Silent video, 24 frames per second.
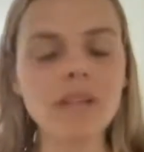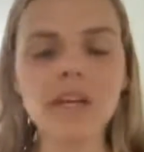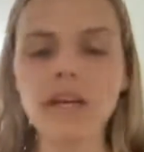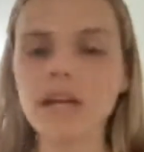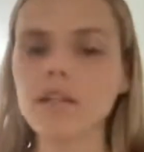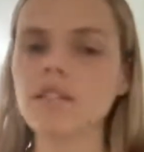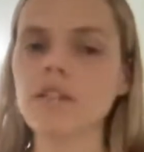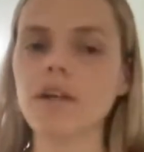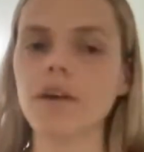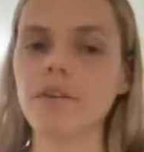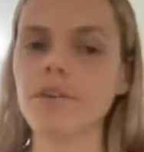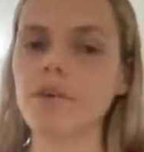
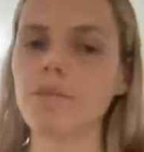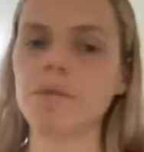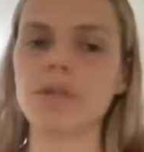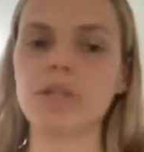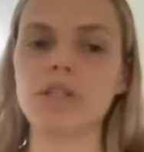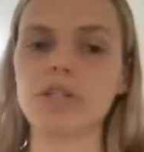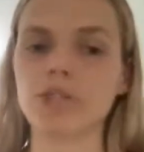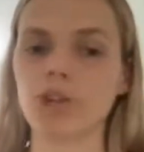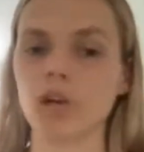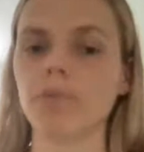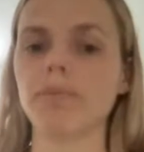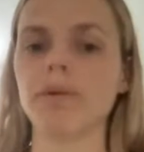it's going to be
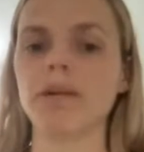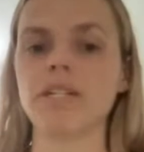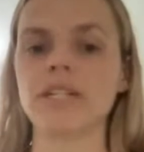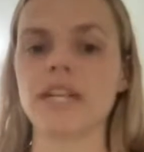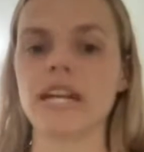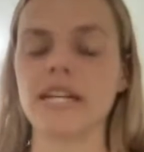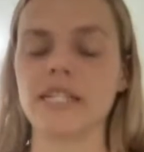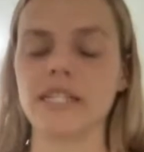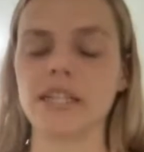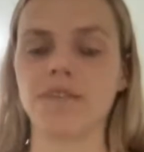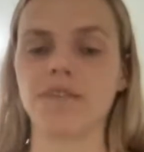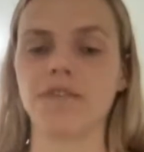so much
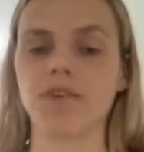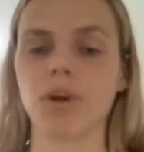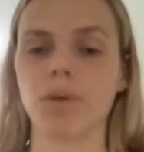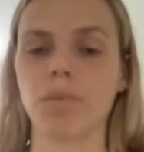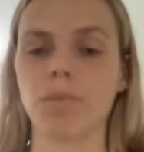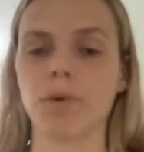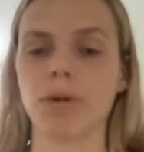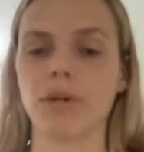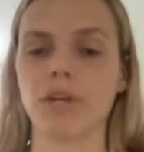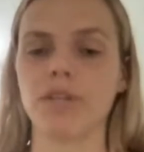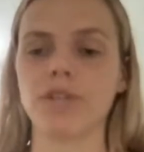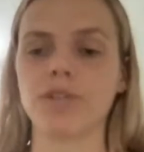easier for your
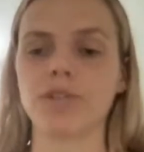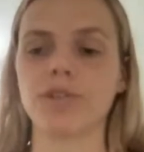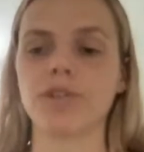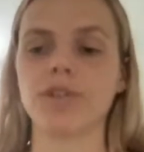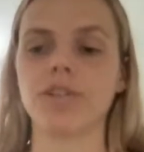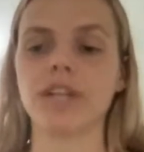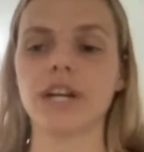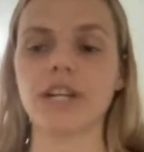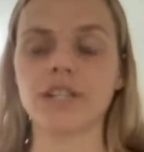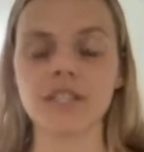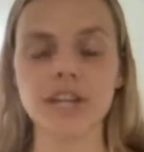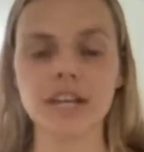body to
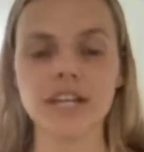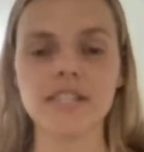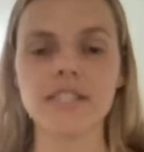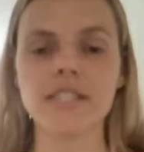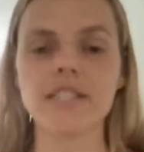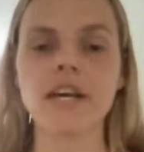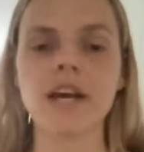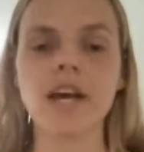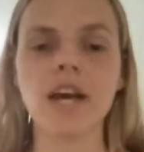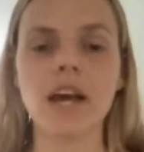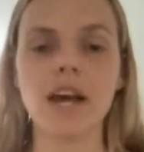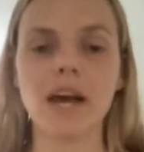digest,
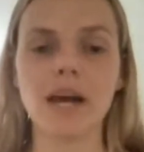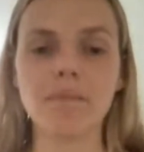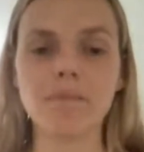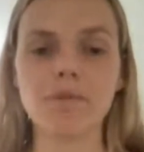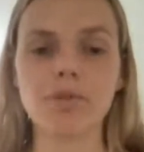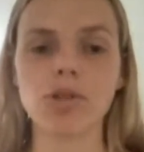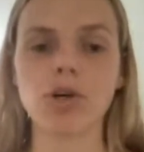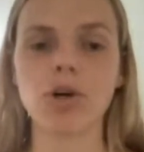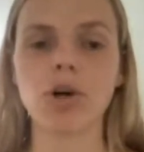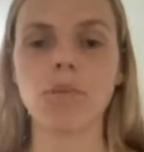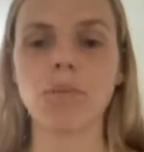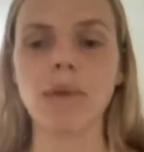
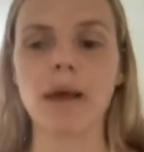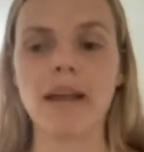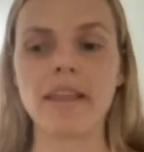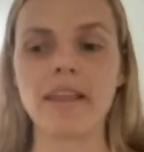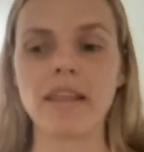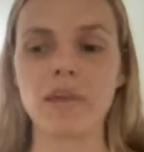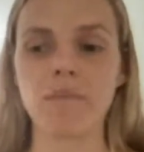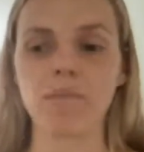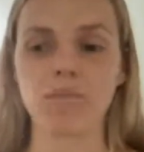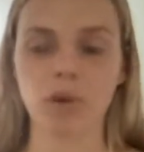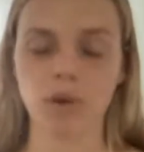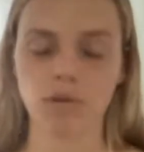absorb, and
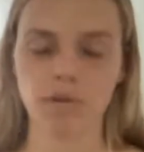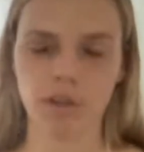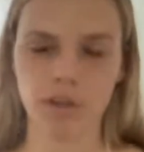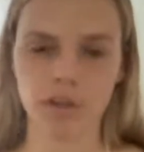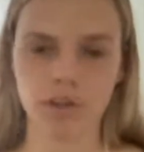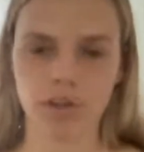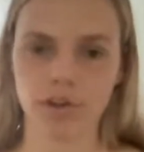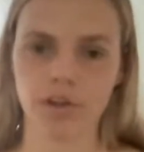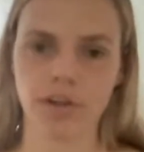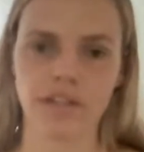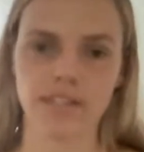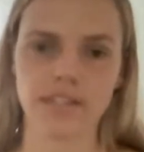then move it
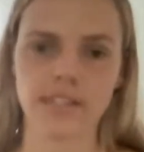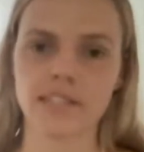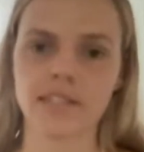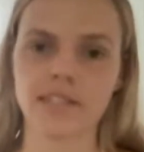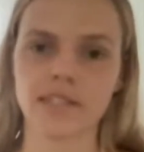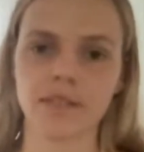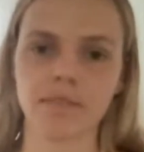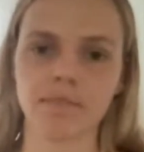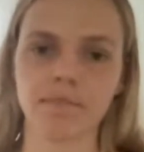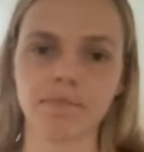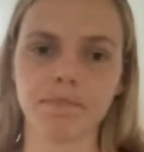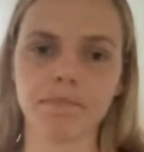through your
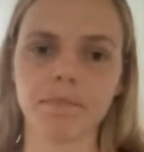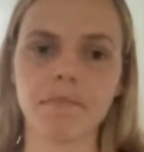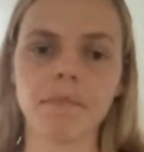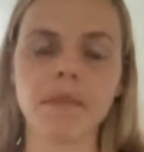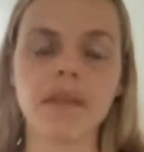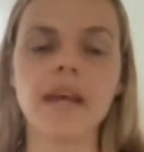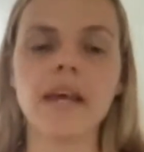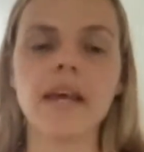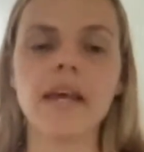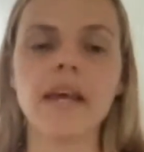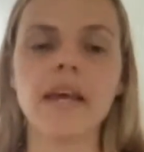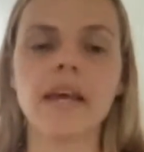system.
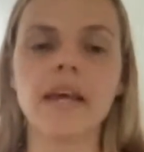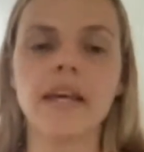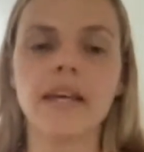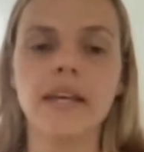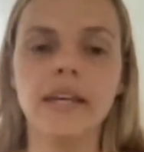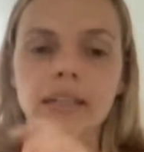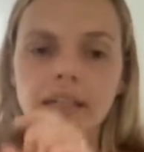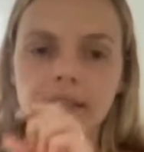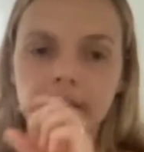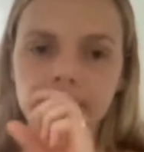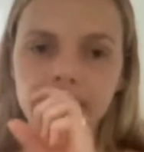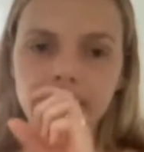
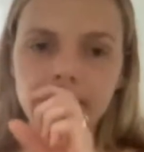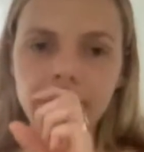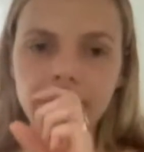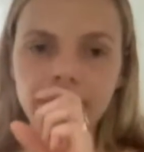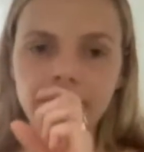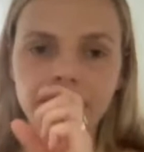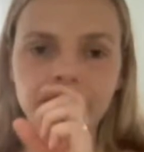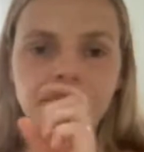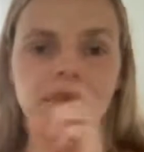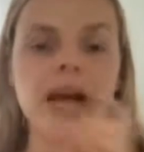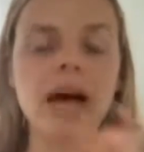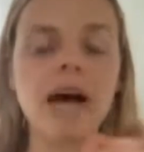
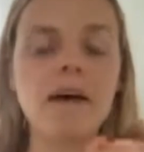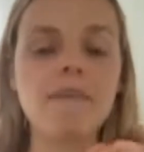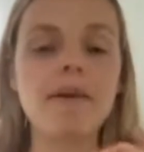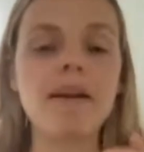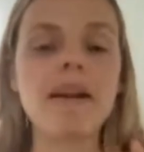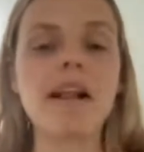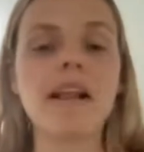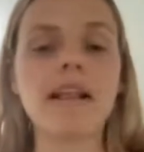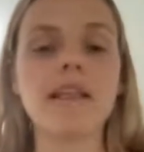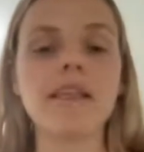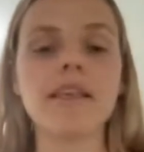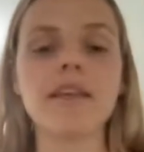
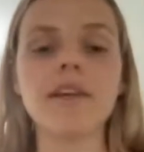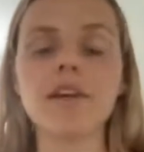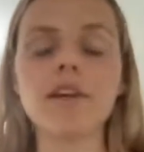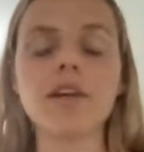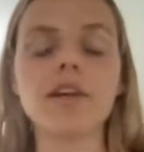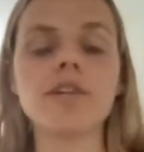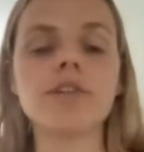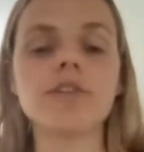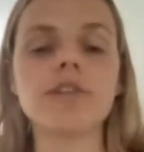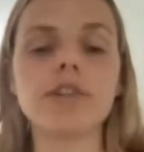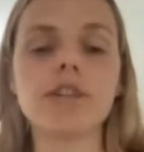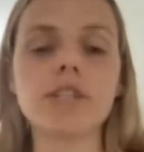Another thing you
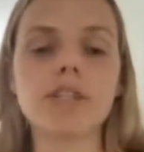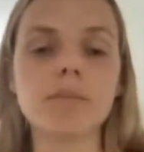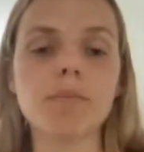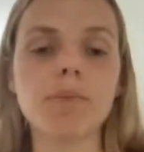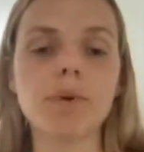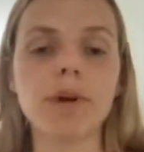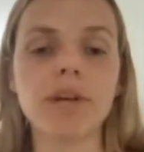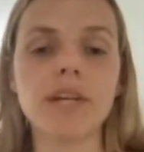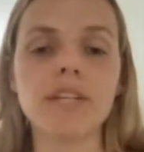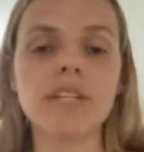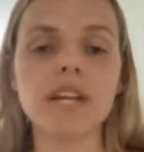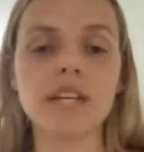can do to
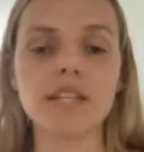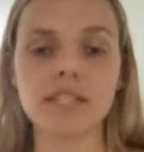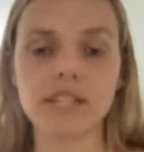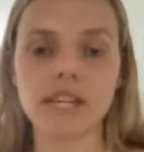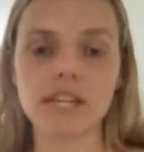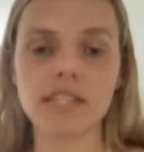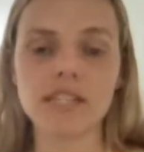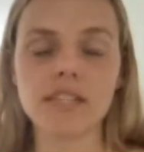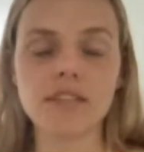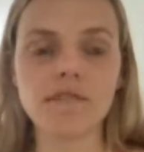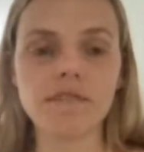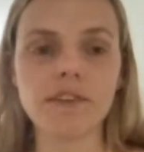support your
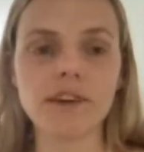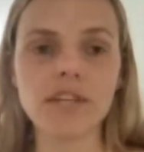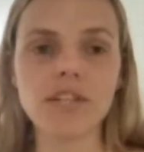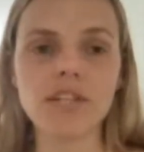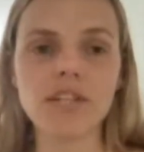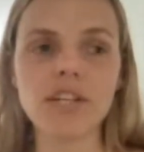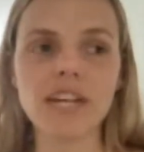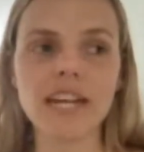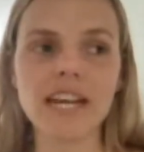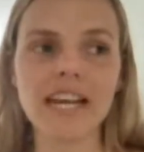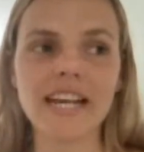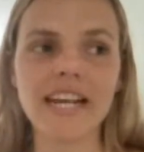digestive
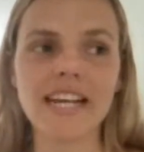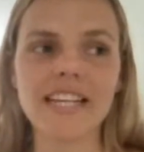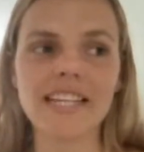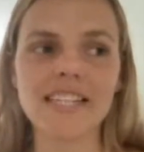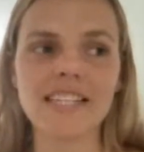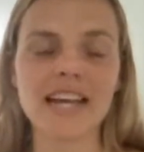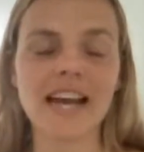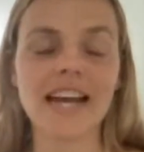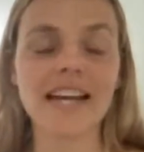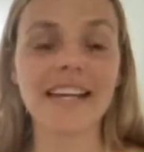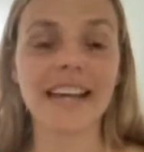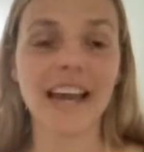function
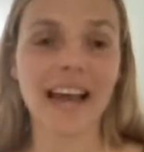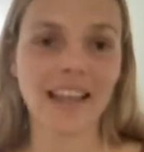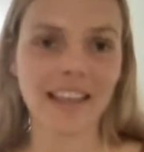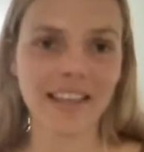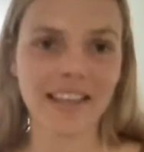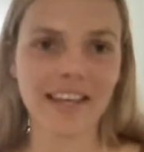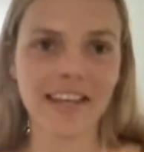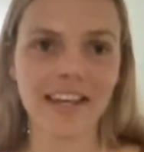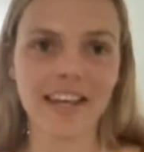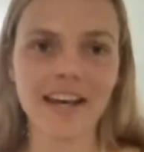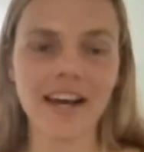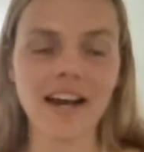is a
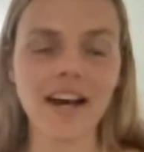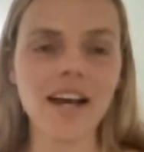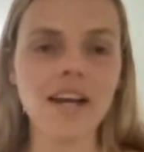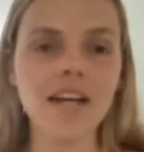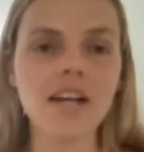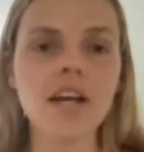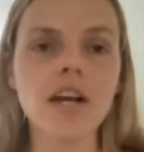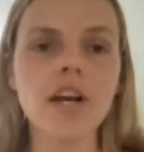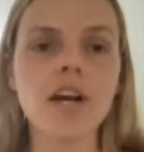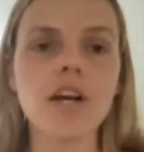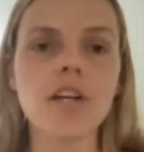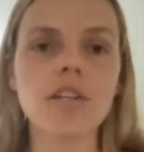calorie kicker.
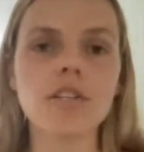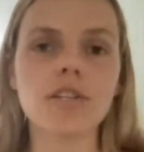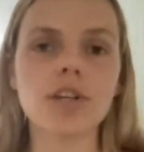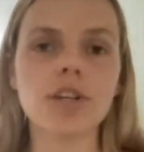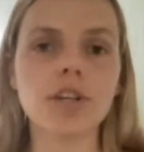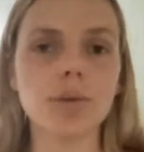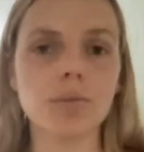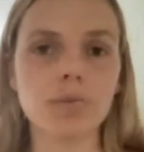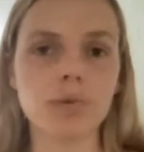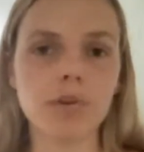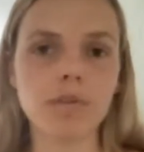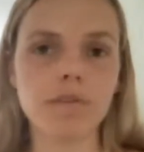So
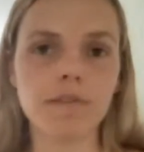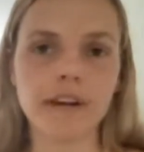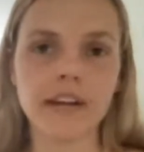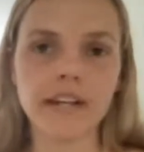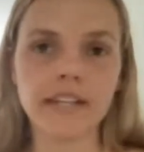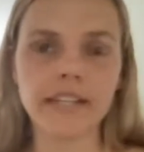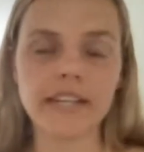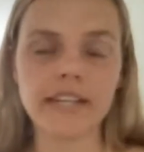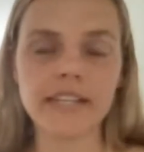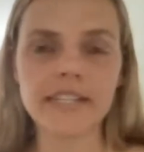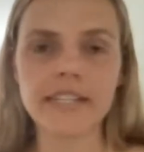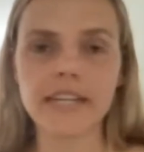you will
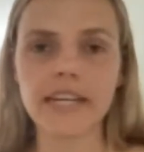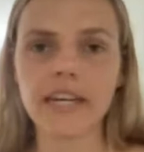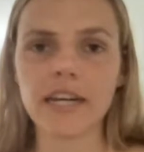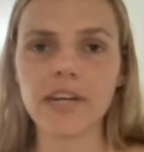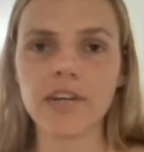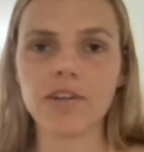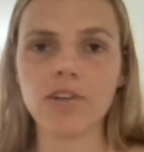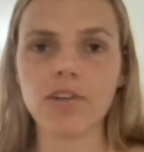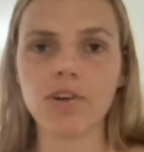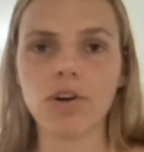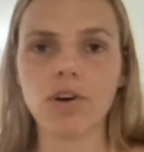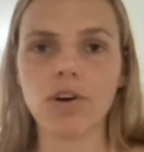find this
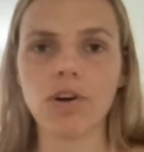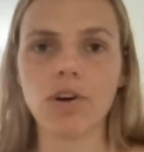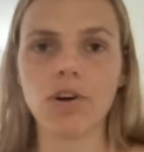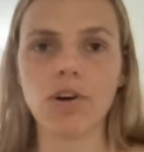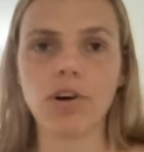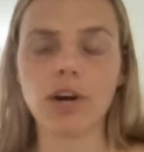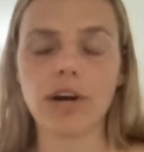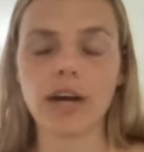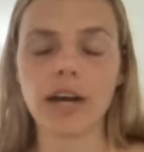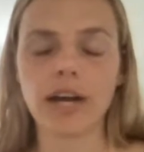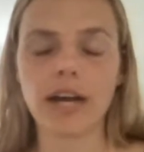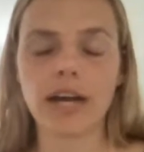in
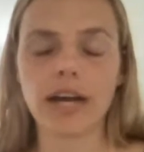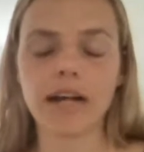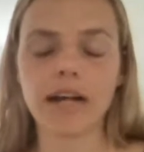your